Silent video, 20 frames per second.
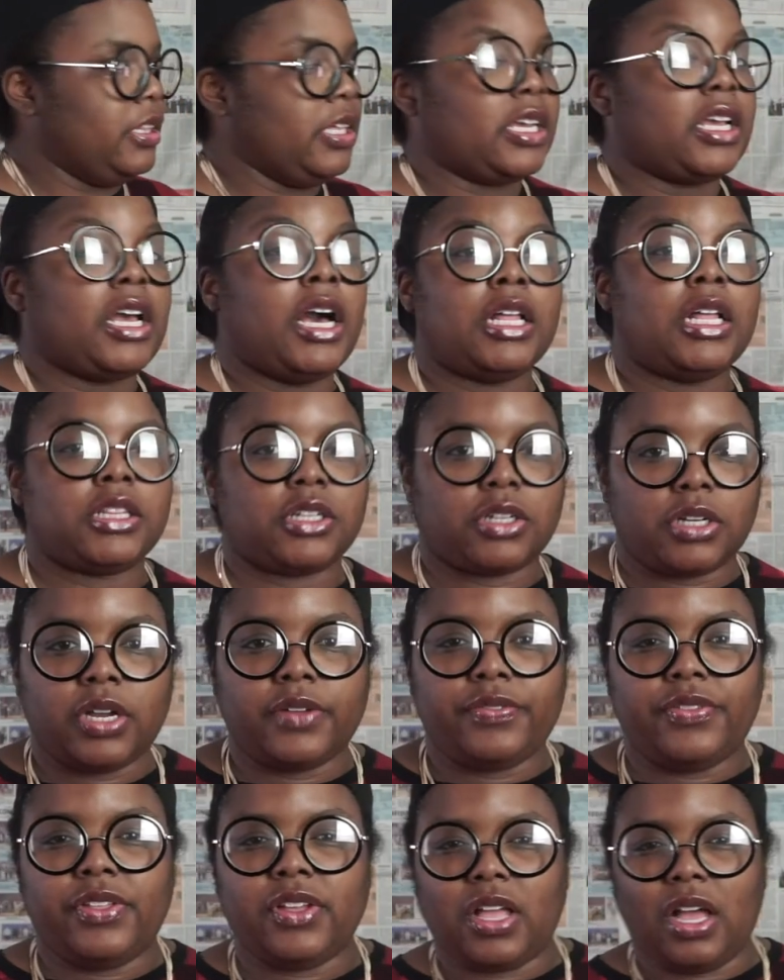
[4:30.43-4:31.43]
color
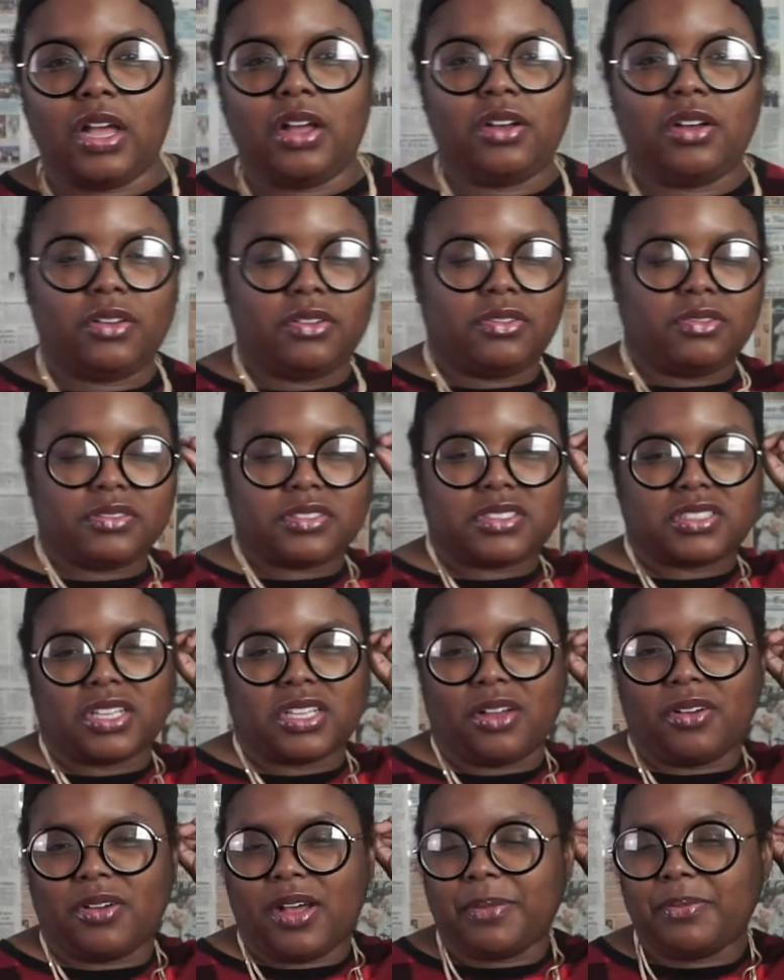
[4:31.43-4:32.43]
of the gold.
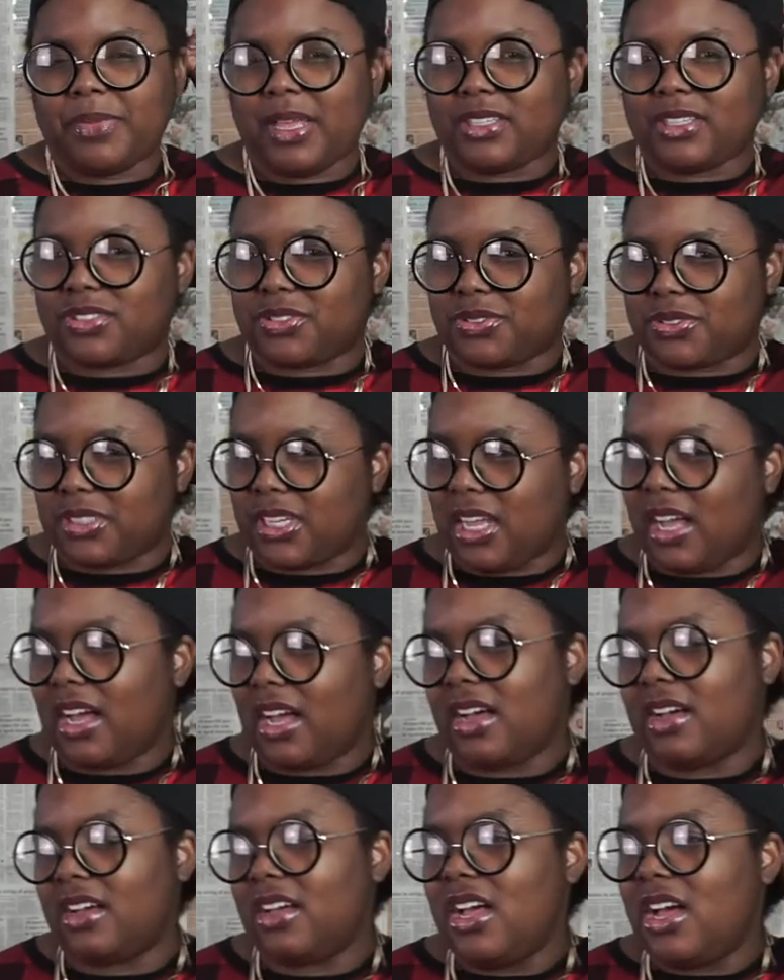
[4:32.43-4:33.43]
So I'm not sure,
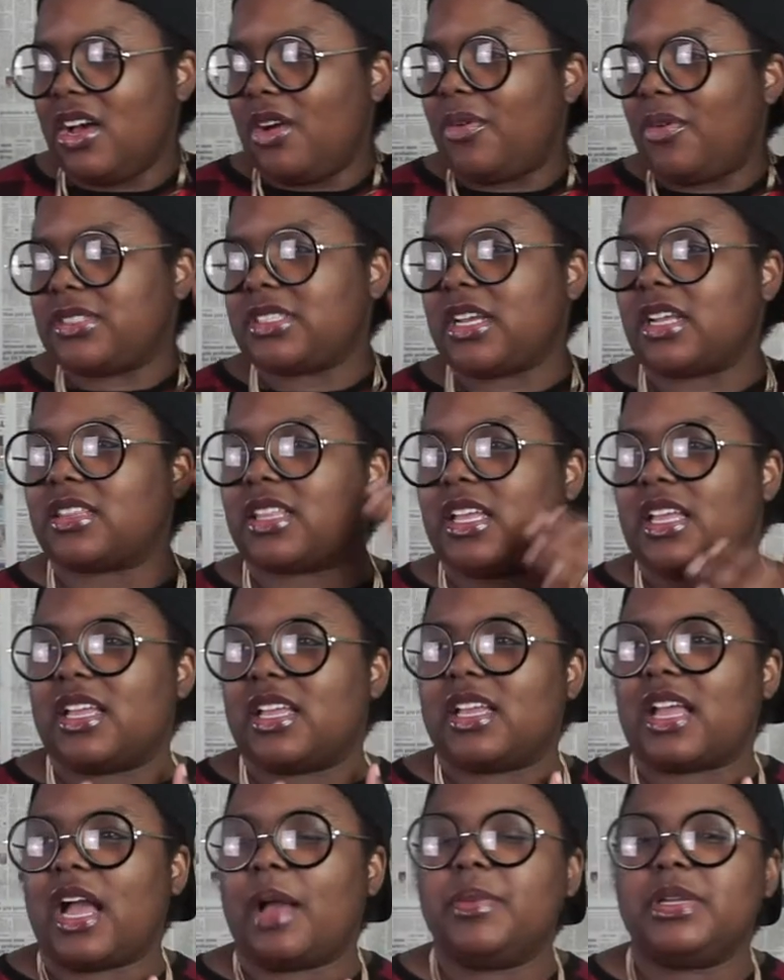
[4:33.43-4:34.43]
y'all. What y'all think?
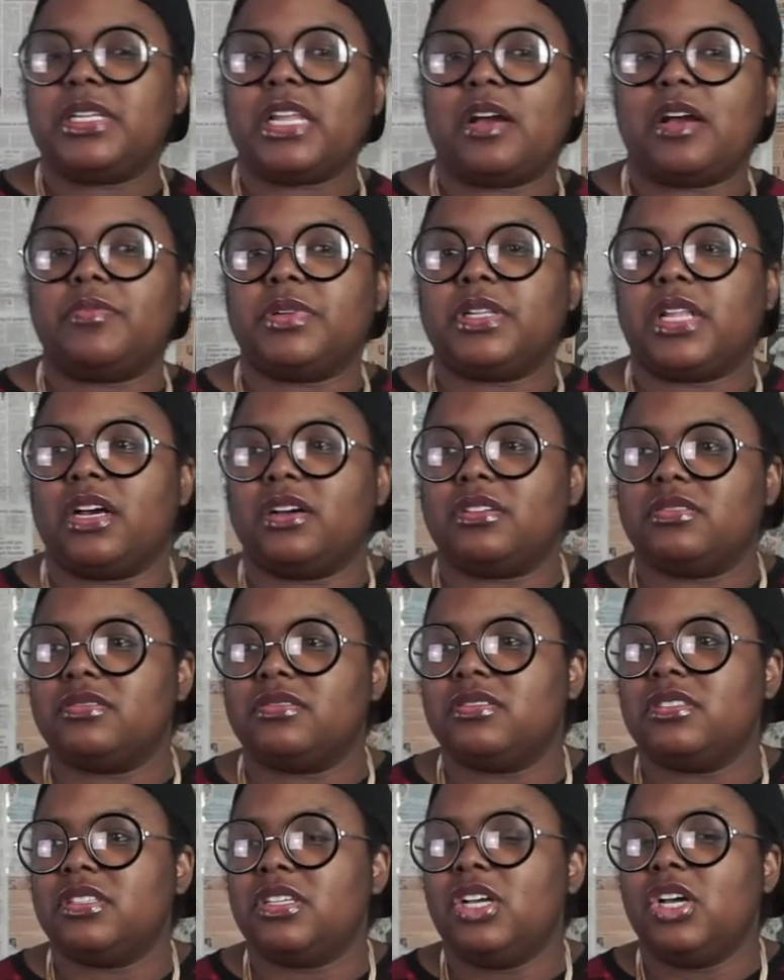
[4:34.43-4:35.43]
Comment down below.
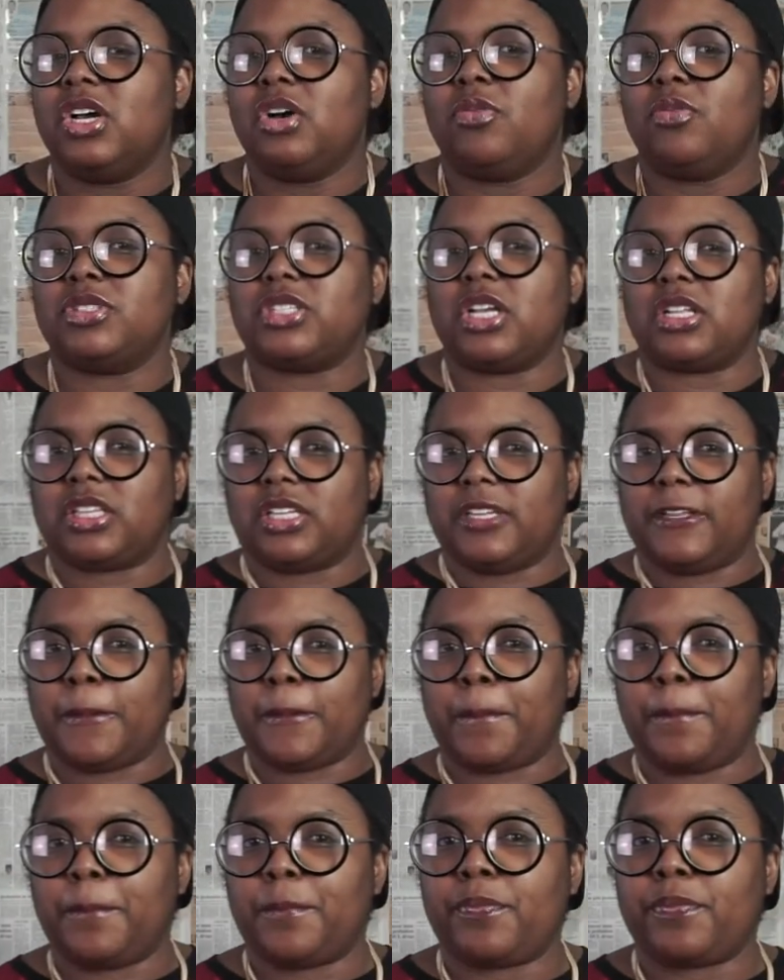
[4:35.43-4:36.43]
What y'all think?
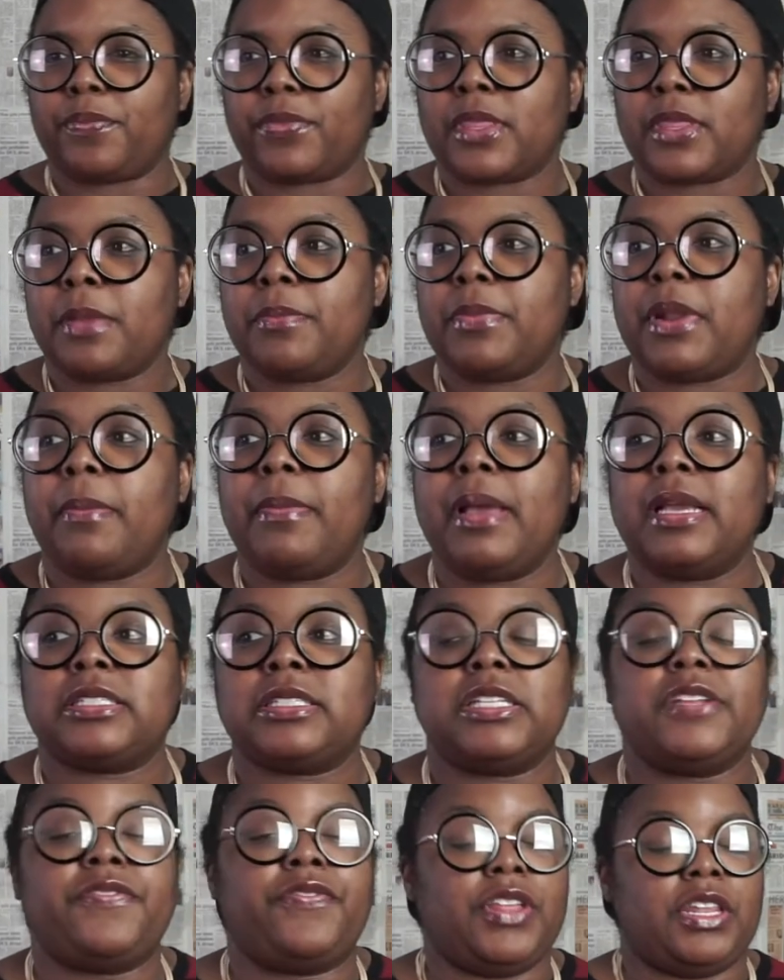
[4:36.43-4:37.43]
But I'm
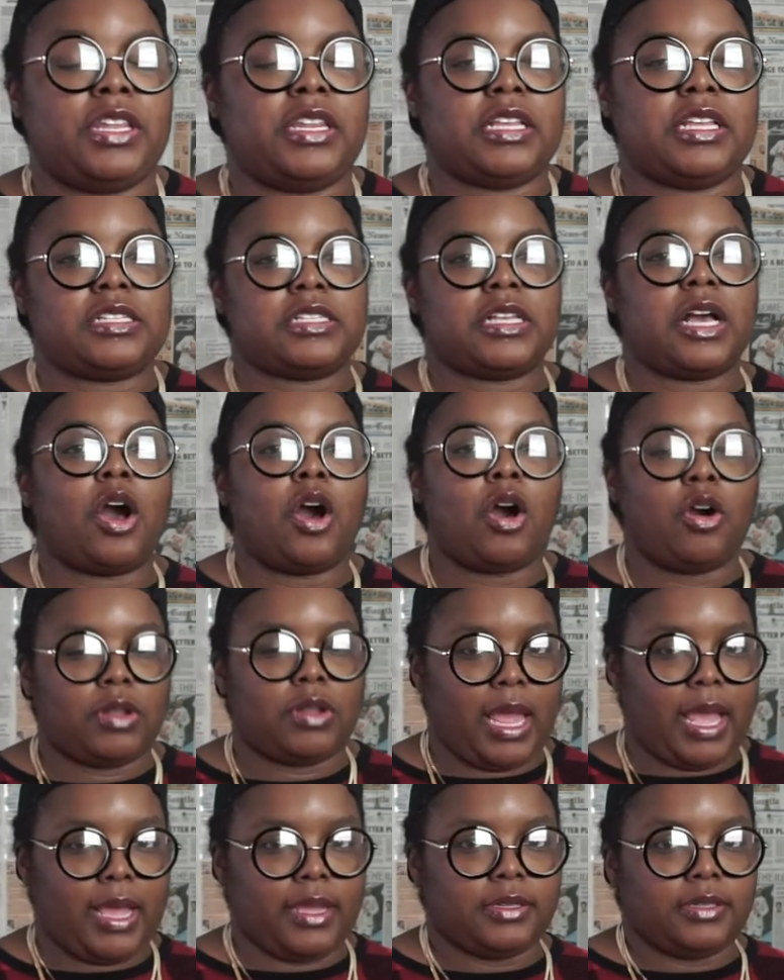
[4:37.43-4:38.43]
actually feeling this a whole
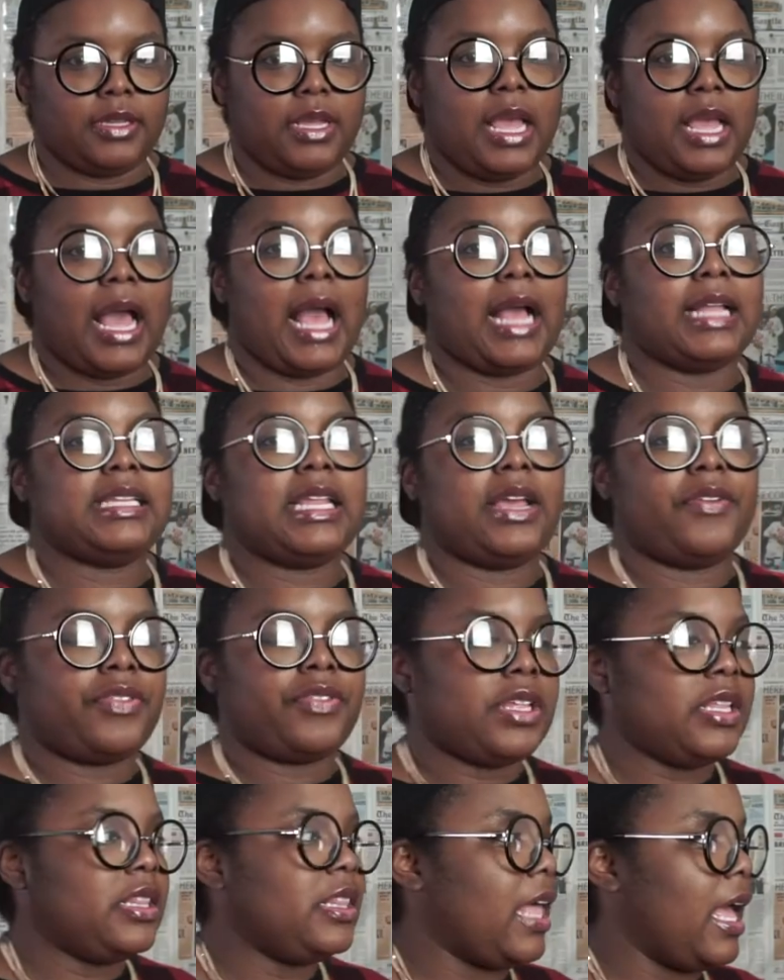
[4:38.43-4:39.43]
lot. I
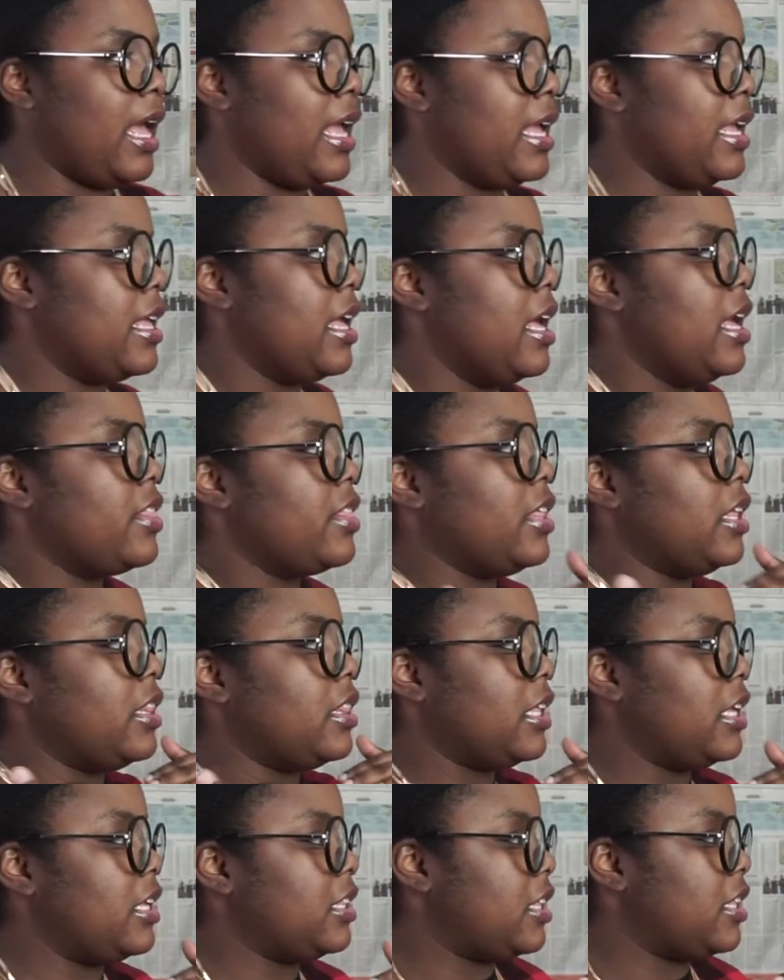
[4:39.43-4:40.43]
definitely like the
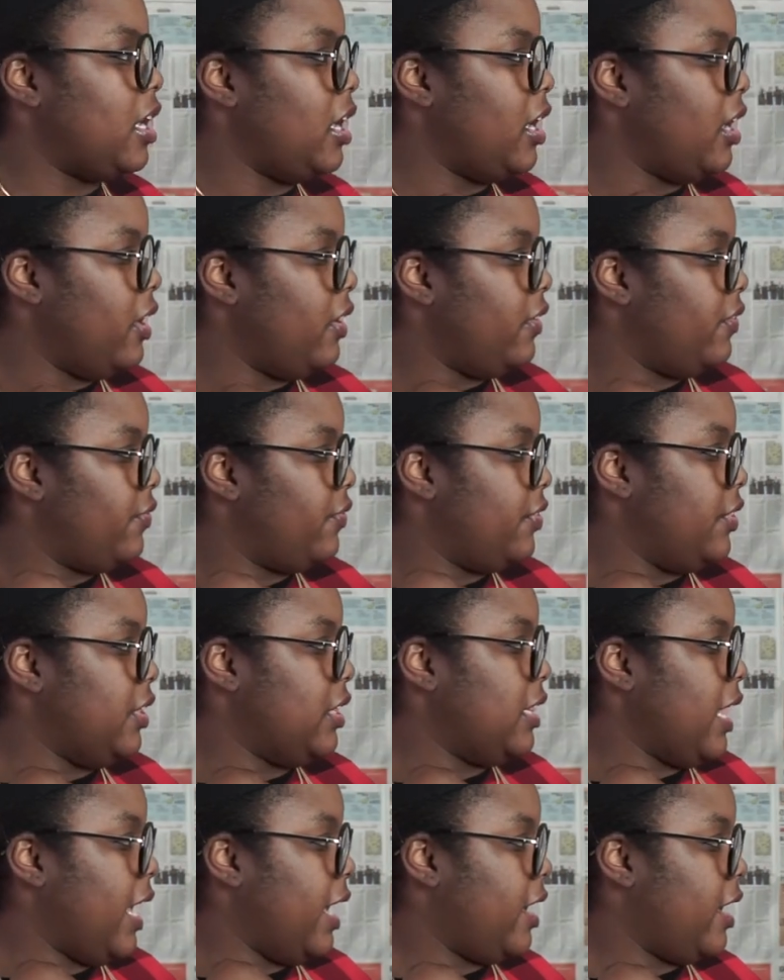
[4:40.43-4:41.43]
length of the
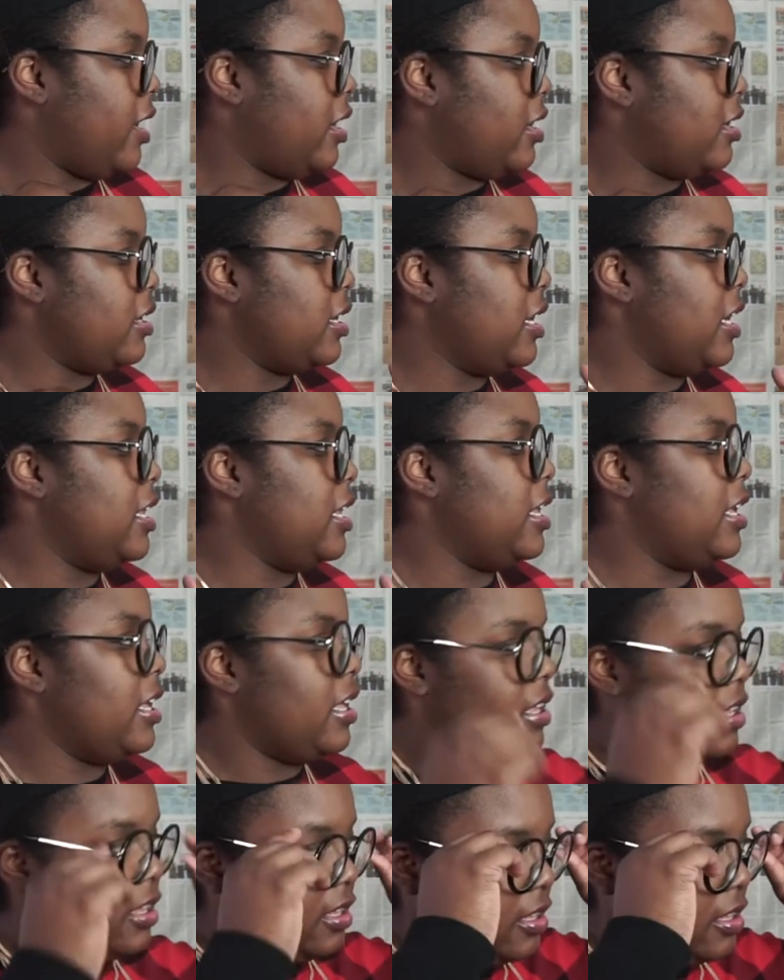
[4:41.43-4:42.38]
layer in it.